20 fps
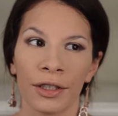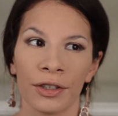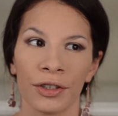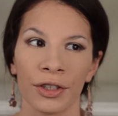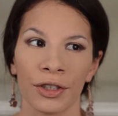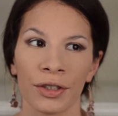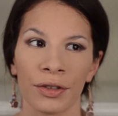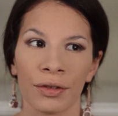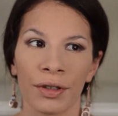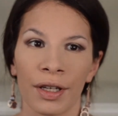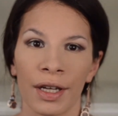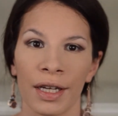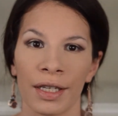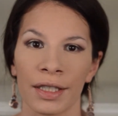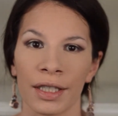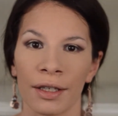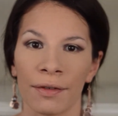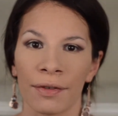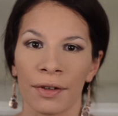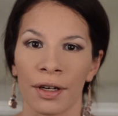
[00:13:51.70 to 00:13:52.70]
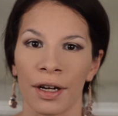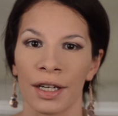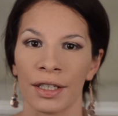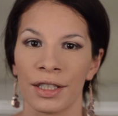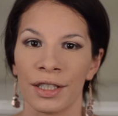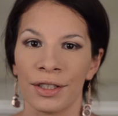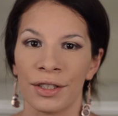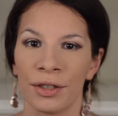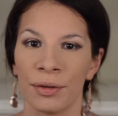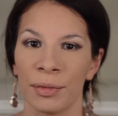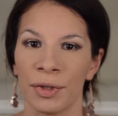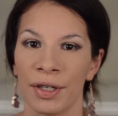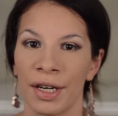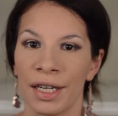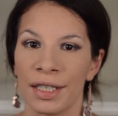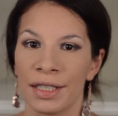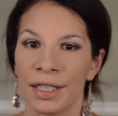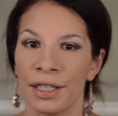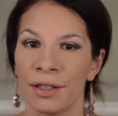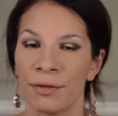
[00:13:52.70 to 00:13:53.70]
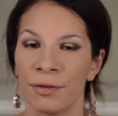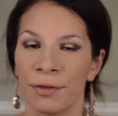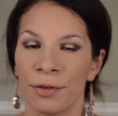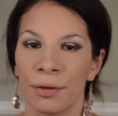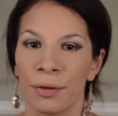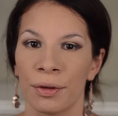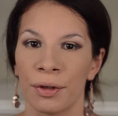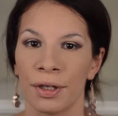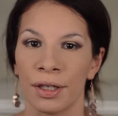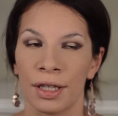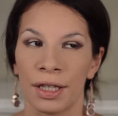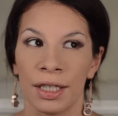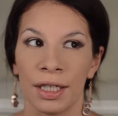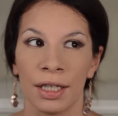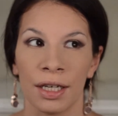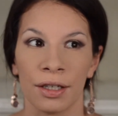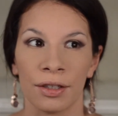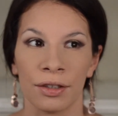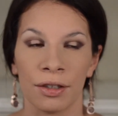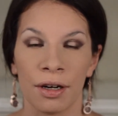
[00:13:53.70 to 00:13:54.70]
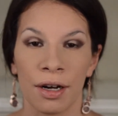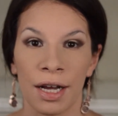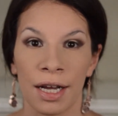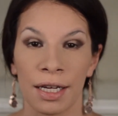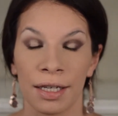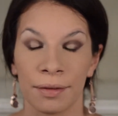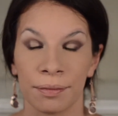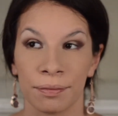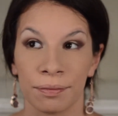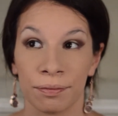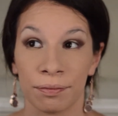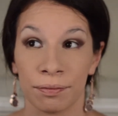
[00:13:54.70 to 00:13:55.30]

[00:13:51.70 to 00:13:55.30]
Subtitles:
Just realized I forgot to zoom you guys in for the under eye.